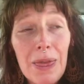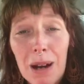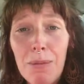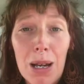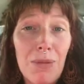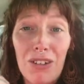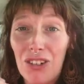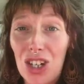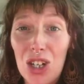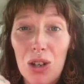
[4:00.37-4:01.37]
That might be
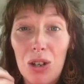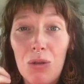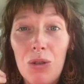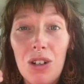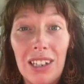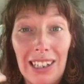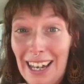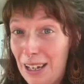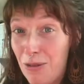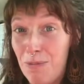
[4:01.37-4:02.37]
for you,
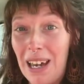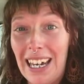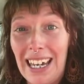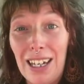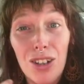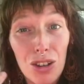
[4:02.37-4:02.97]
like me,